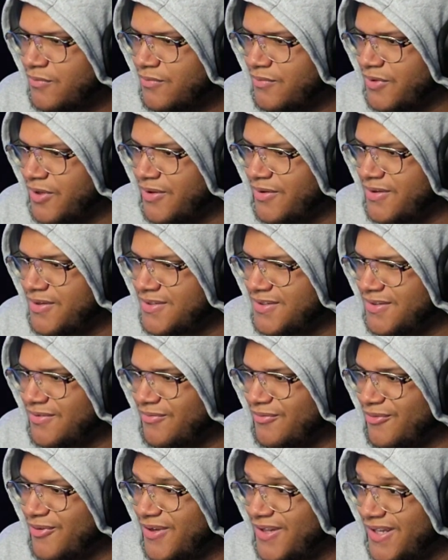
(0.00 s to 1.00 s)
Now
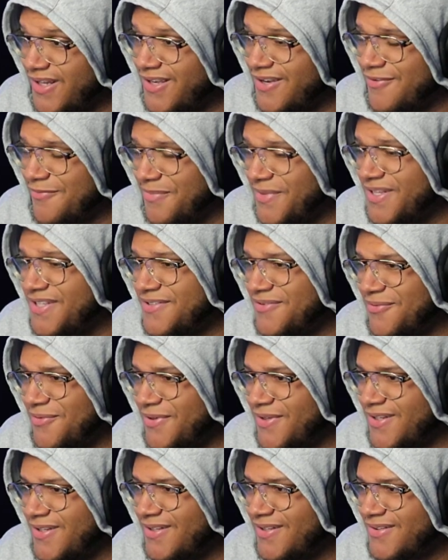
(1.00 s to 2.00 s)
listen, really commit to
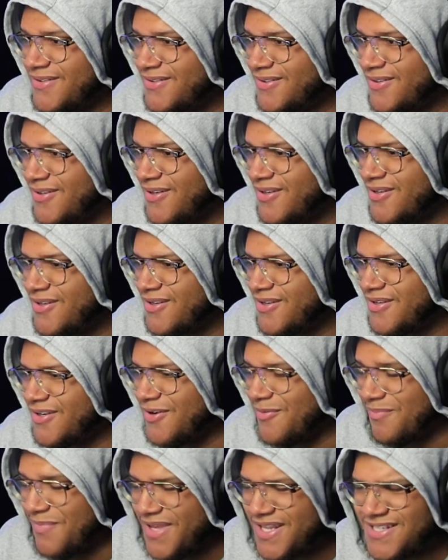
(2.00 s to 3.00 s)
it.
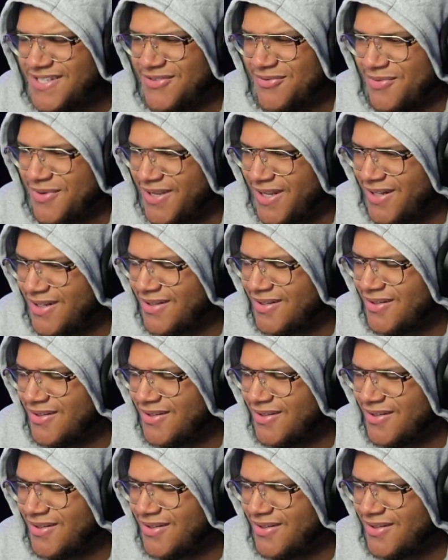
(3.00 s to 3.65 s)
Commit to it?